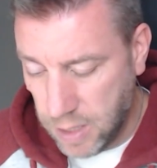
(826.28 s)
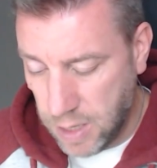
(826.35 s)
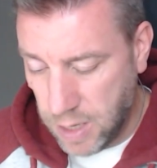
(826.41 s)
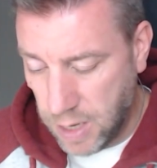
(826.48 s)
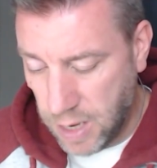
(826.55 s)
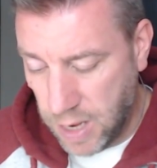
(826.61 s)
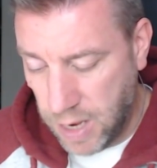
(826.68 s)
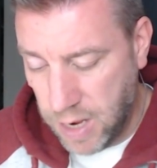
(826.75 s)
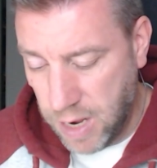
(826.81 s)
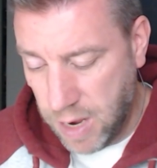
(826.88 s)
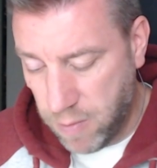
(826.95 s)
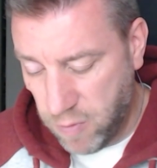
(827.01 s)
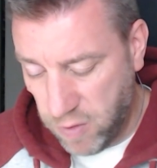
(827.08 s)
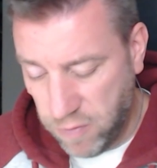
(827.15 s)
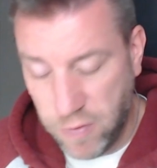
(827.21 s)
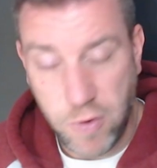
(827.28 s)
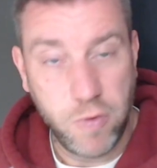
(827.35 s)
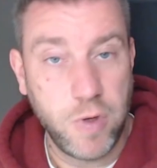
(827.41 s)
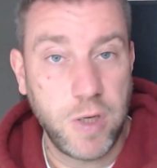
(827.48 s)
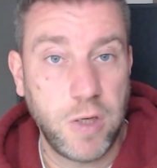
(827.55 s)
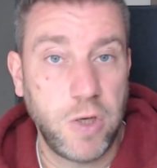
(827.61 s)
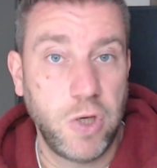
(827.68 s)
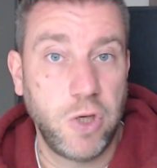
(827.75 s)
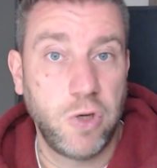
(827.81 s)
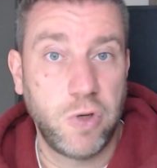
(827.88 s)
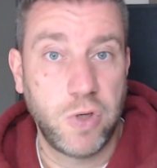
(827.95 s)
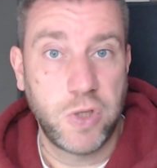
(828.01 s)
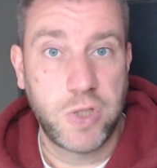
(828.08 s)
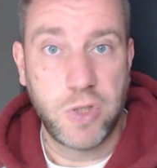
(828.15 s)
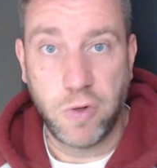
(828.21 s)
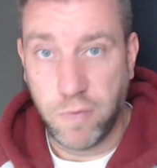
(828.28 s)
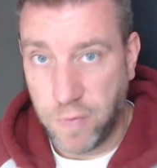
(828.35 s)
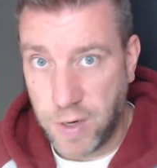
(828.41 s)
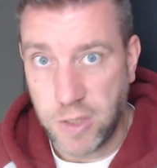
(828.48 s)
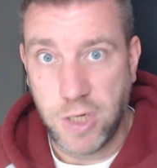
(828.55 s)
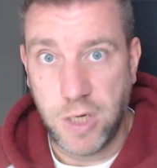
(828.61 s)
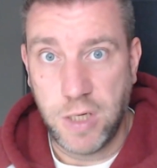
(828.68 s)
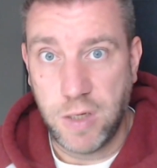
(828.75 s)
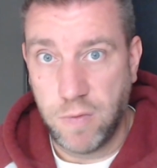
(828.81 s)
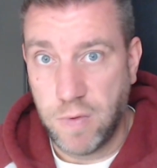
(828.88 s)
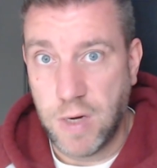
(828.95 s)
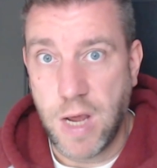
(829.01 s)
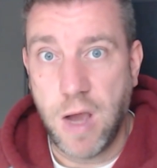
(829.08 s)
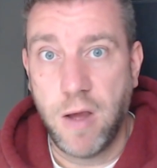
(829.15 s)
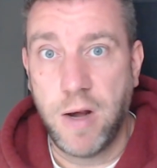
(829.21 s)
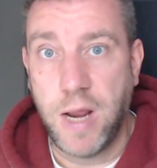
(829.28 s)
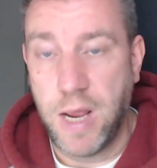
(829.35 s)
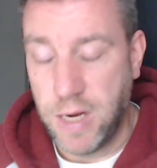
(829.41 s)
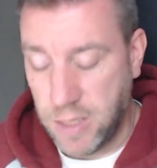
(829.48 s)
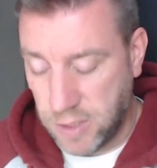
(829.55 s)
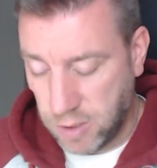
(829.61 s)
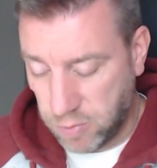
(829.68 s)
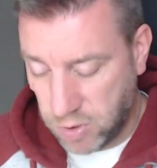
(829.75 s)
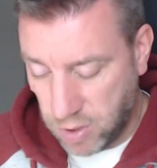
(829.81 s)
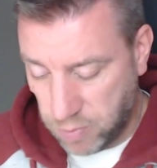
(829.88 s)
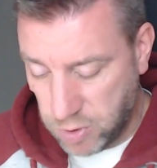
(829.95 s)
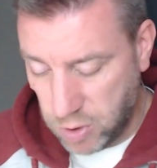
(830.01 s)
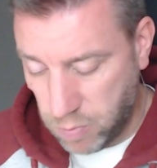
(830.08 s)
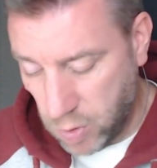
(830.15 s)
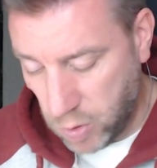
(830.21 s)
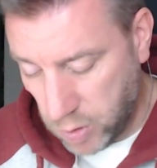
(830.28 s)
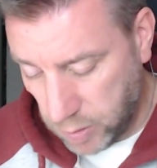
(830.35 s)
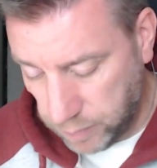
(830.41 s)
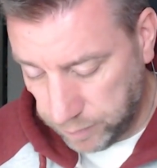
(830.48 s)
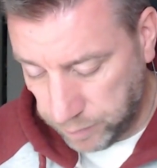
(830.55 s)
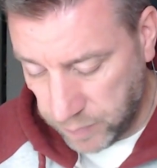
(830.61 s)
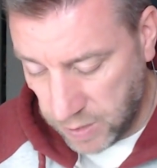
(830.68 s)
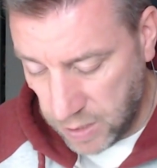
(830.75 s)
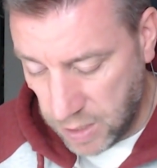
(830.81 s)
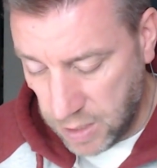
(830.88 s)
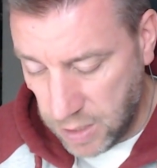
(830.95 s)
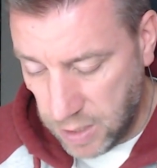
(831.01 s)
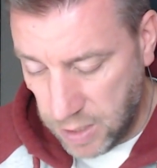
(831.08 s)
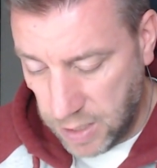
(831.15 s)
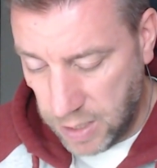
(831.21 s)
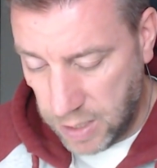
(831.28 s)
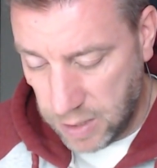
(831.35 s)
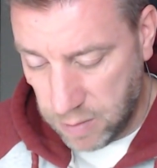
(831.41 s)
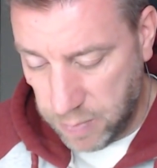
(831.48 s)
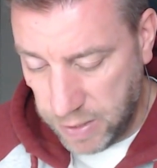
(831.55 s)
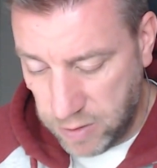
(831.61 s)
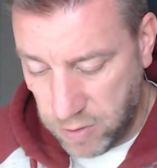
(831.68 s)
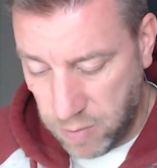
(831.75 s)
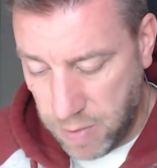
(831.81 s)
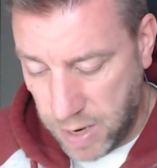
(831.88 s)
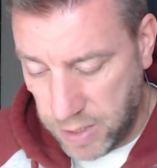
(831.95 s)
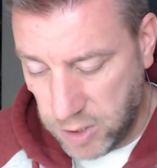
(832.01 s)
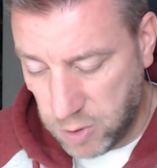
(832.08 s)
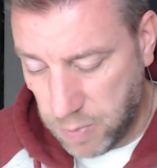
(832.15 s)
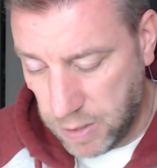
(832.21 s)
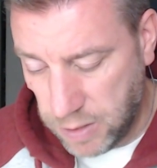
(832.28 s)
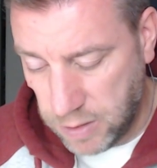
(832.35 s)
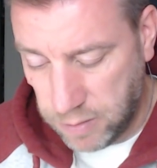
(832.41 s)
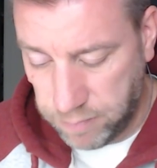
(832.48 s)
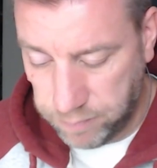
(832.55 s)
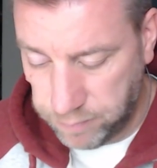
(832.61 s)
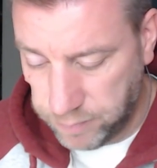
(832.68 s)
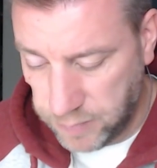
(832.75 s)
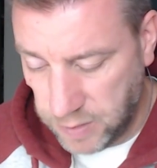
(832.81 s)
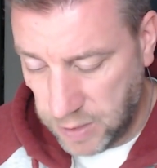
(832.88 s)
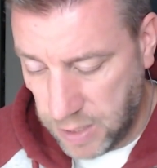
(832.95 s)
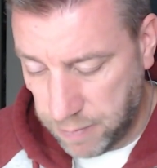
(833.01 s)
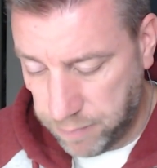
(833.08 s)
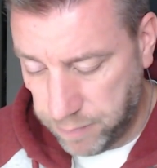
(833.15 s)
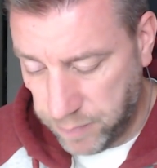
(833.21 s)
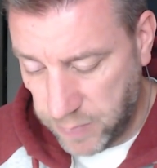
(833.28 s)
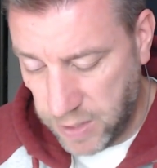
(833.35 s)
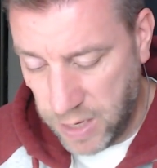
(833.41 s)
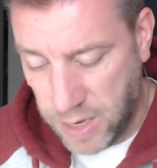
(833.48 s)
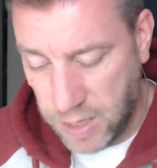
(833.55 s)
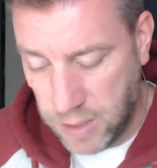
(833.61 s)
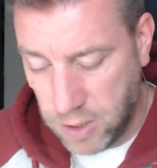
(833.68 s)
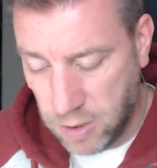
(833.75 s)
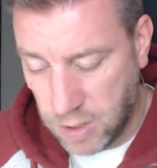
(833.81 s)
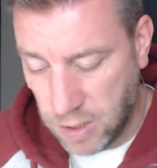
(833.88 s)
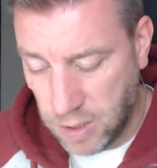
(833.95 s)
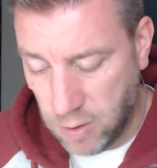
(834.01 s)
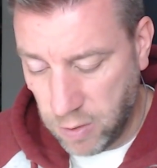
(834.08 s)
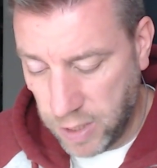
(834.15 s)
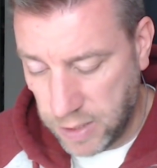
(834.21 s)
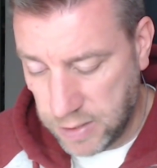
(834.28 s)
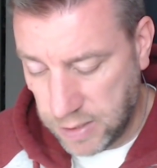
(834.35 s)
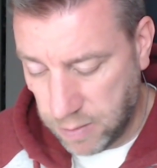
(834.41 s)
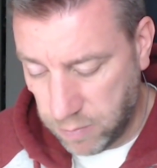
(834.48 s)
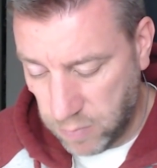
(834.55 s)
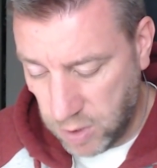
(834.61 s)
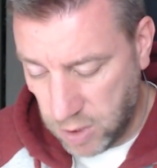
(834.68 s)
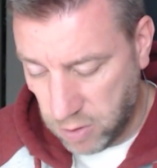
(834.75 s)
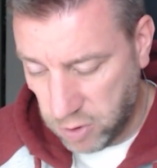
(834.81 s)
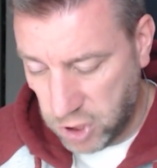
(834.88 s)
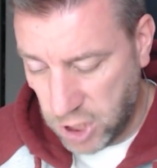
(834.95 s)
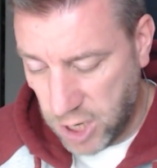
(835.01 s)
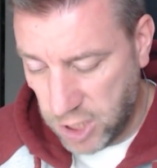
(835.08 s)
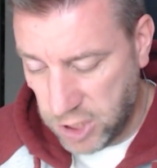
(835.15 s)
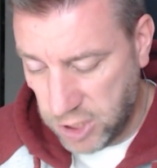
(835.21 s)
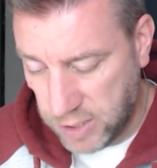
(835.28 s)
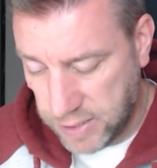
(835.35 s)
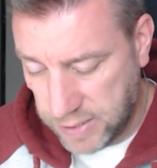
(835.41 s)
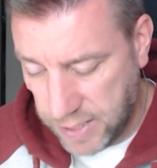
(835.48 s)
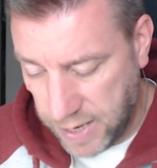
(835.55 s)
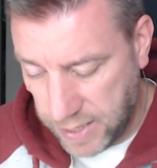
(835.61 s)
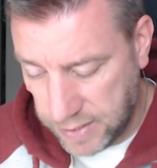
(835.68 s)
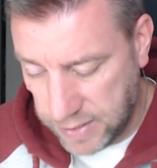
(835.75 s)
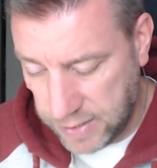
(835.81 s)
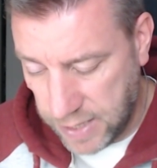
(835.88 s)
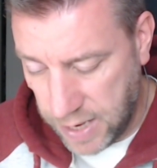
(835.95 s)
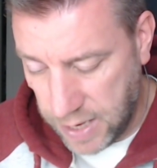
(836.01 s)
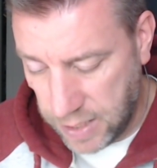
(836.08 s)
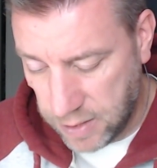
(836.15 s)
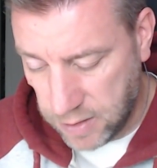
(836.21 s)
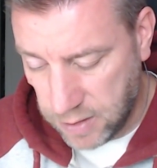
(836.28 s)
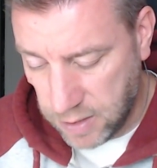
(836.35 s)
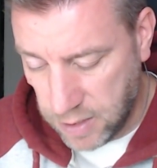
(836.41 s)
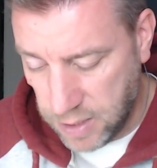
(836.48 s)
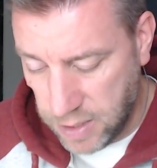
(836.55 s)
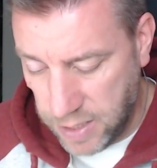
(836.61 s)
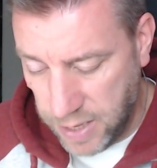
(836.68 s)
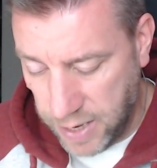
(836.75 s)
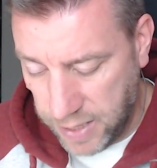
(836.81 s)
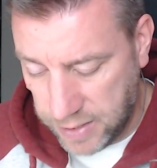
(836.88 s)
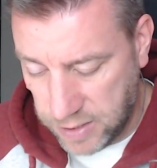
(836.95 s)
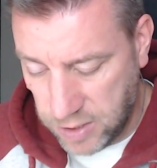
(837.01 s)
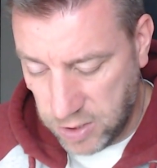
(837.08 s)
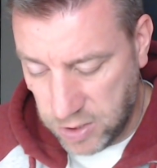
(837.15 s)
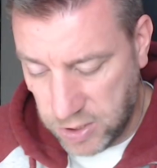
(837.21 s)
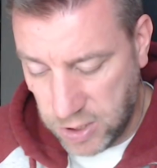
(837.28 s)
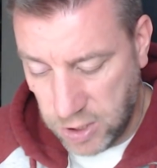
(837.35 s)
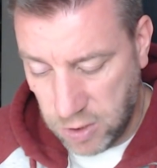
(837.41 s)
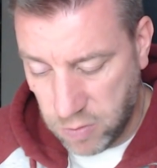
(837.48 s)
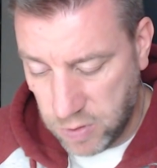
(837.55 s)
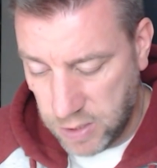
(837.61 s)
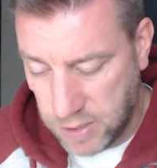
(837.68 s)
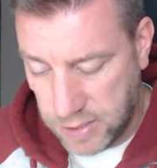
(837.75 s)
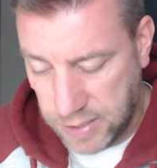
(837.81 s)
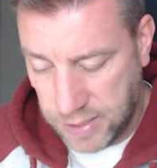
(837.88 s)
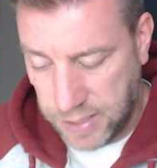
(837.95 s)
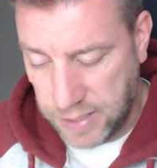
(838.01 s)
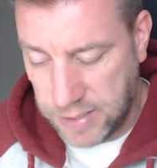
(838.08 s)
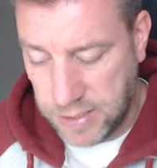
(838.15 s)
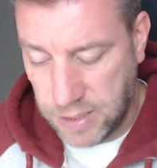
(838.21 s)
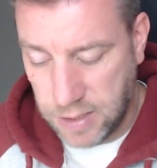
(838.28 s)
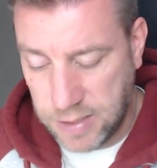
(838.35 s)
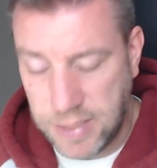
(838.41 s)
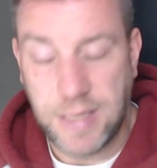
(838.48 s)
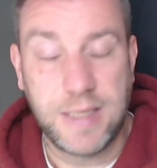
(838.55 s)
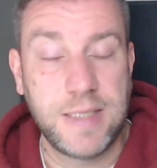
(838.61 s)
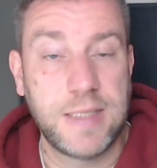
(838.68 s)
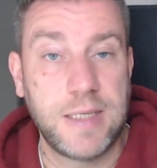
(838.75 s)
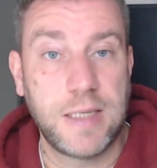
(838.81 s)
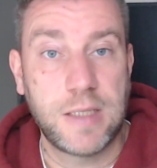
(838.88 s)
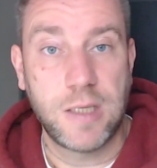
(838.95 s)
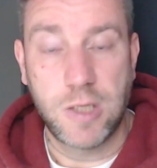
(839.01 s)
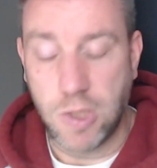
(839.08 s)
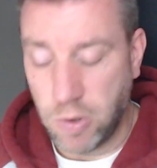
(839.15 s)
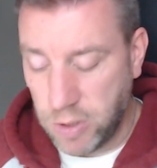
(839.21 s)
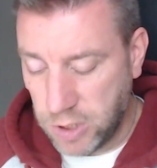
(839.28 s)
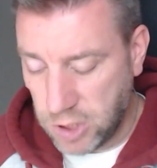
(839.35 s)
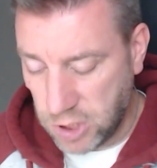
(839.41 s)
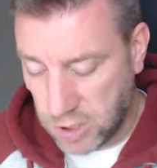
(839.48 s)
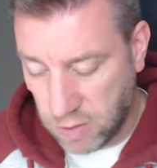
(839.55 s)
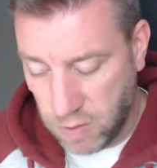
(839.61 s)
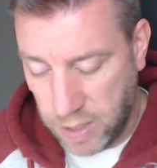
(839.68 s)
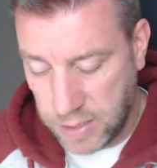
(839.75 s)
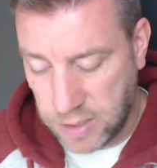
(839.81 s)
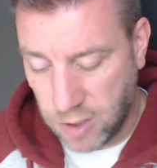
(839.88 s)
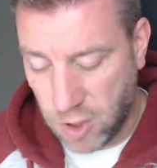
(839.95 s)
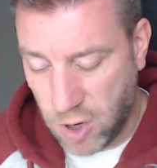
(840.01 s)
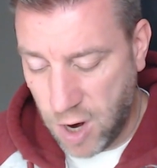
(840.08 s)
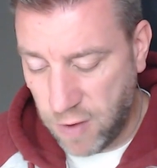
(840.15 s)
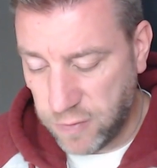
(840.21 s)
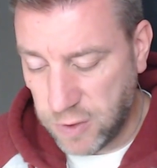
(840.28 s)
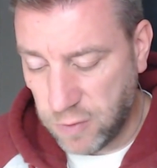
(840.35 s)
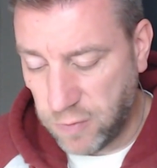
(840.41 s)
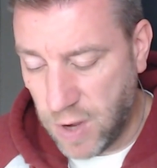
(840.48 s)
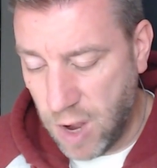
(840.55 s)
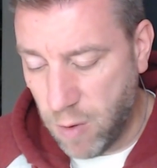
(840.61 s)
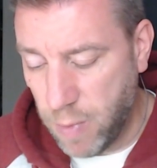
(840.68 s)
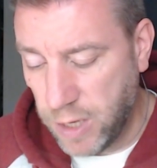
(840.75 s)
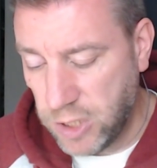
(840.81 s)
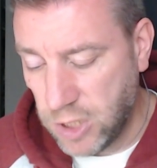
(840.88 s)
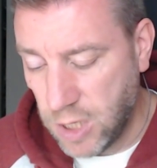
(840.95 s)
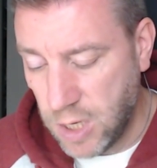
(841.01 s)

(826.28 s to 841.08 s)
I am reviewing, you know, the stock functionality without any subscription model. And battery management, yeah. And you can look at some, you know, charging stats and electricity usage statistics. So it just creates a graph of how much